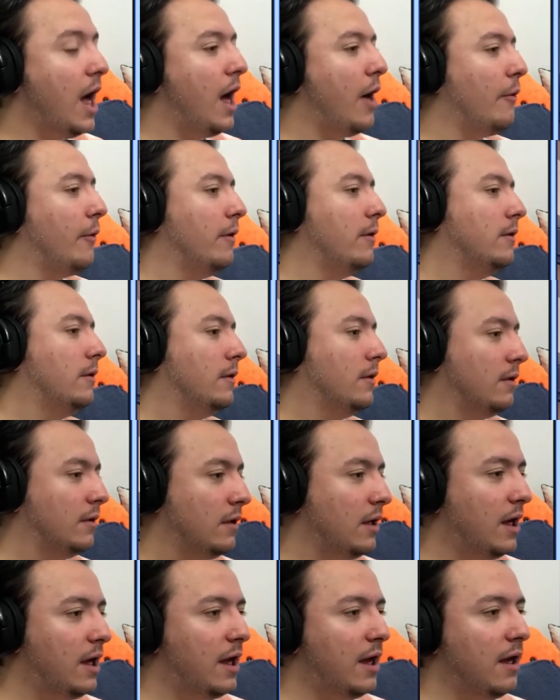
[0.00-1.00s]
Oh!
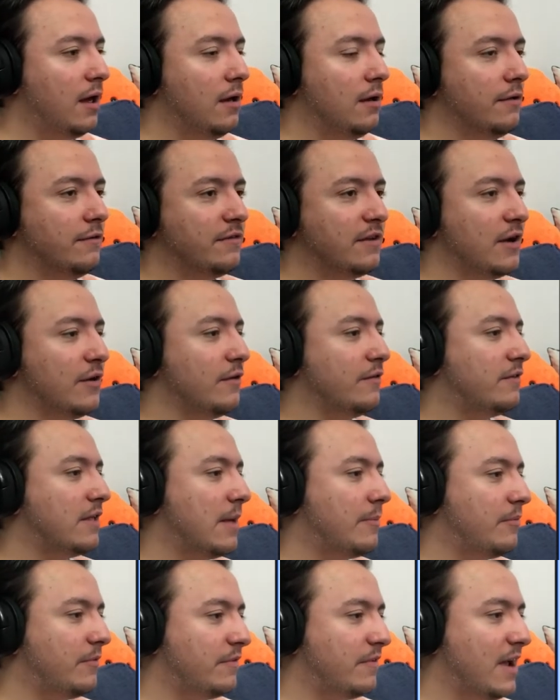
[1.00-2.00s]
Sayori
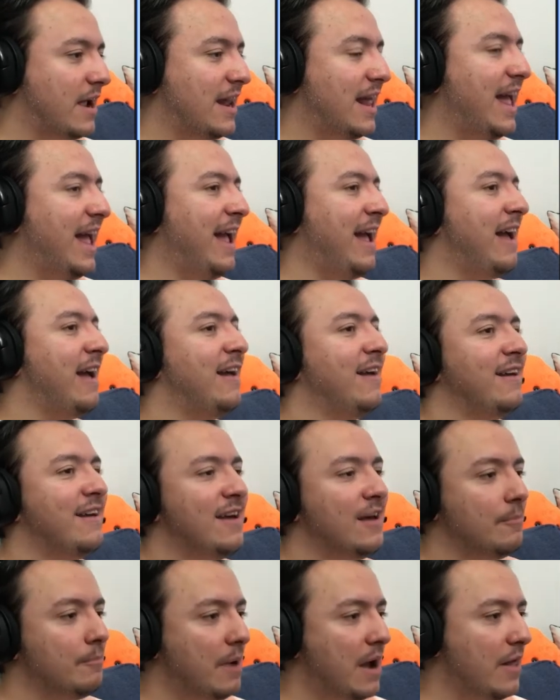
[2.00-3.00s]
steps aside.
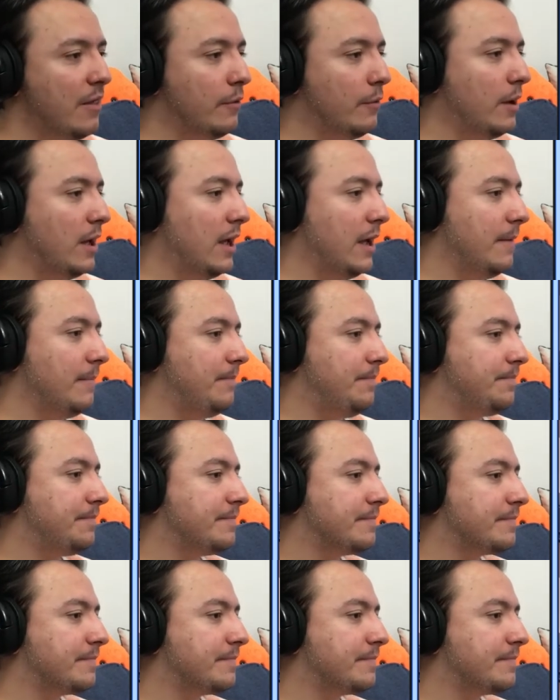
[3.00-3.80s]
By the way.